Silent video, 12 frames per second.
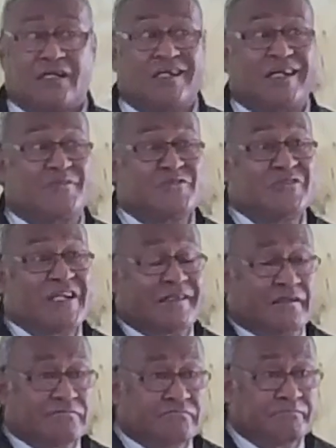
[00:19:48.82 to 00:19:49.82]
Comes to
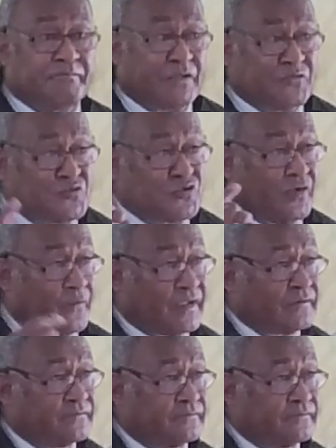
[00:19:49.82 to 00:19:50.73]
nothing. Back to square one.